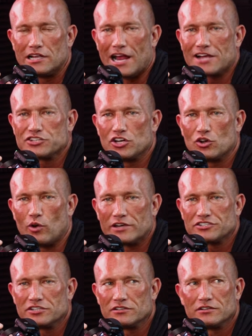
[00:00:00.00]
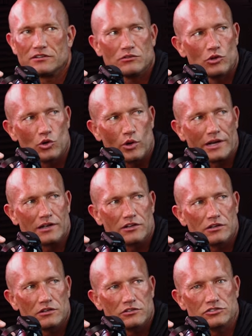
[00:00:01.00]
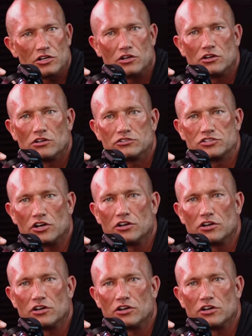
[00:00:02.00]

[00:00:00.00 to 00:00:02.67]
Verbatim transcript: Can I ask you a question real quick? Is, is, sir, is, sir?